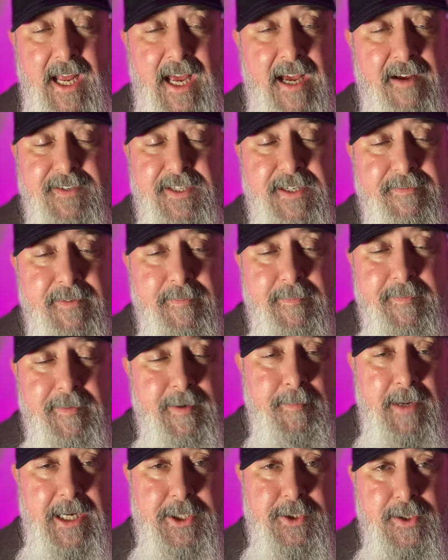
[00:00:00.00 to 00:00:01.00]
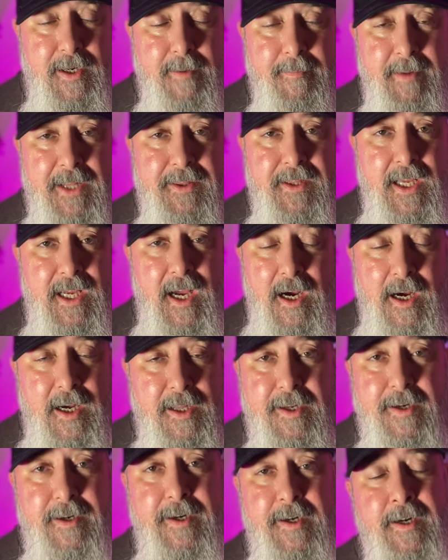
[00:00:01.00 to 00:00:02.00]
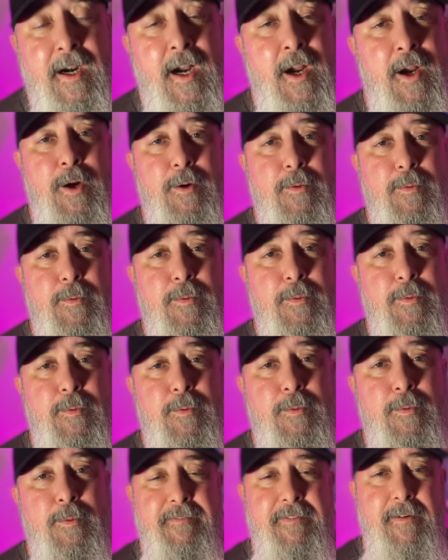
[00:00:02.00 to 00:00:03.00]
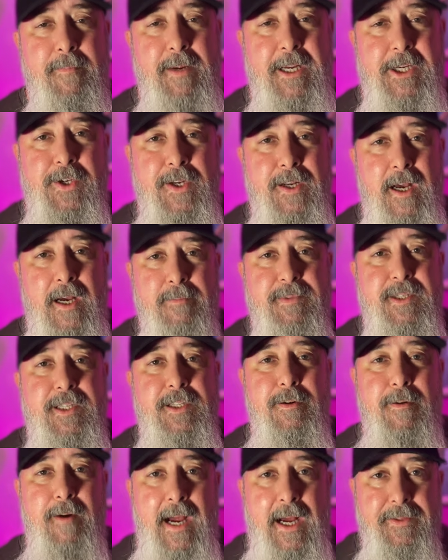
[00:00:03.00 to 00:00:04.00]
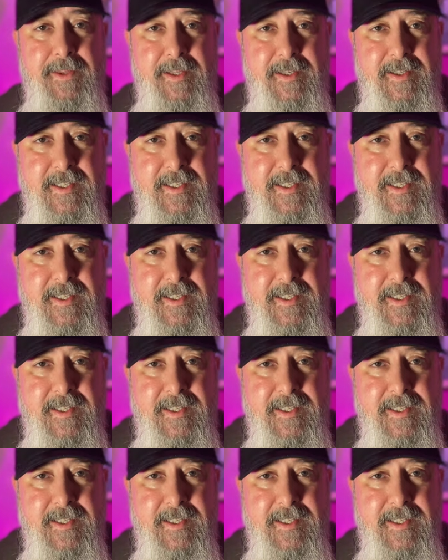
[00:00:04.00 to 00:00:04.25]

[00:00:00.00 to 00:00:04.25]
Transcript: have some information about the other regional information hubs throughout the